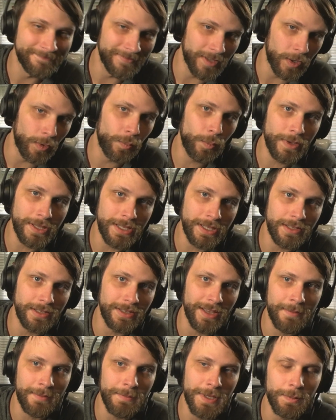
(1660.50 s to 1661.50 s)
we
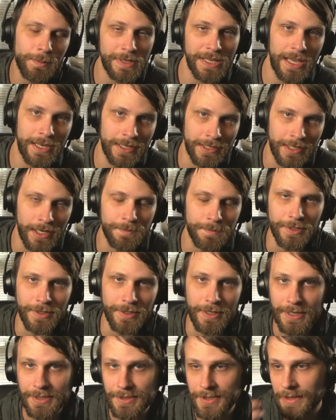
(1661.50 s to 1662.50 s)
got a couple
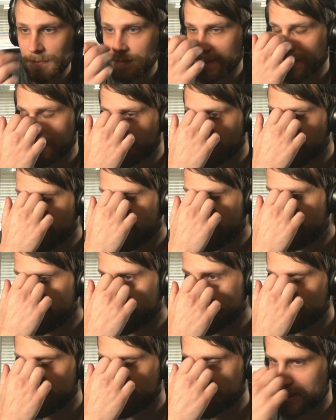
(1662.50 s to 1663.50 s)
land drops in a row,
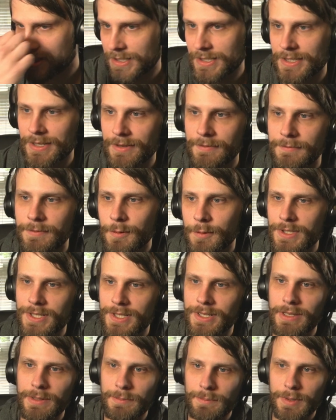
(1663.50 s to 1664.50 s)
which was just
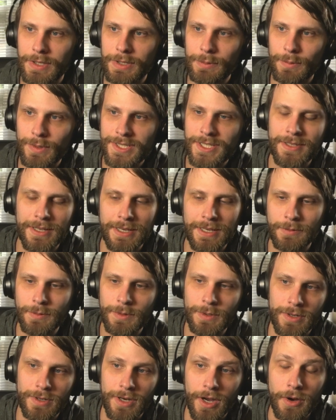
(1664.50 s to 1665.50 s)
unfortunate, but it wasn't like
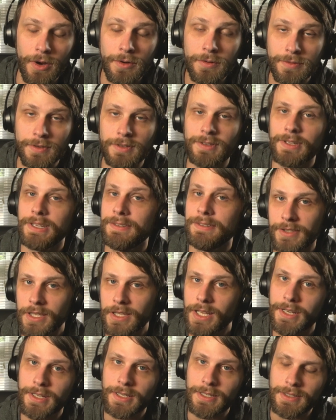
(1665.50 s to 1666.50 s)
we were overly
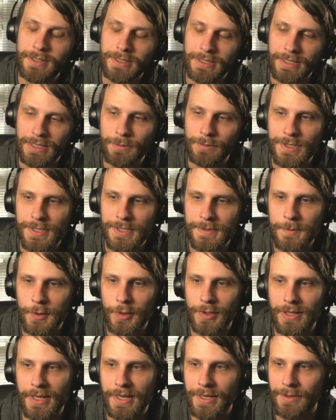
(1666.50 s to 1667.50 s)
flooded. It was
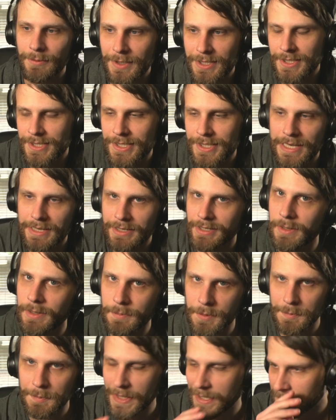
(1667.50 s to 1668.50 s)
more like we just had a
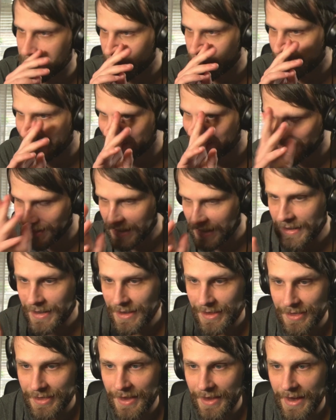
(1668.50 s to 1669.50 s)
couple bad draws.
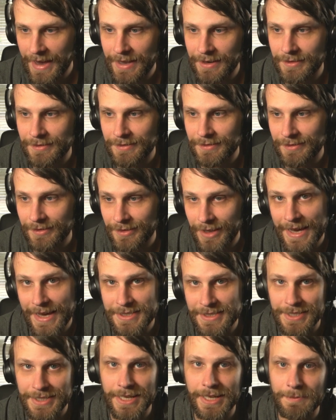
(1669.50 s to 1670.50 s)
That
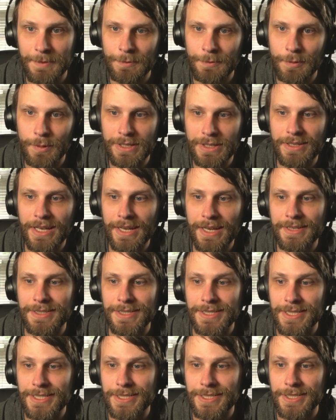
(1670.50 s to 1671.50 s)
last game, if we had
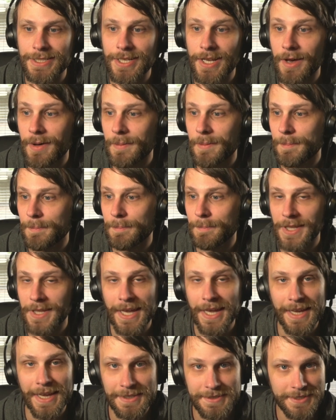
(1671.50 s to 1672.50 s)
gotten some
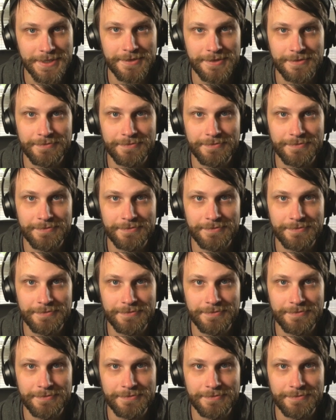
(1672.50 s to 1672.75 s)
lands,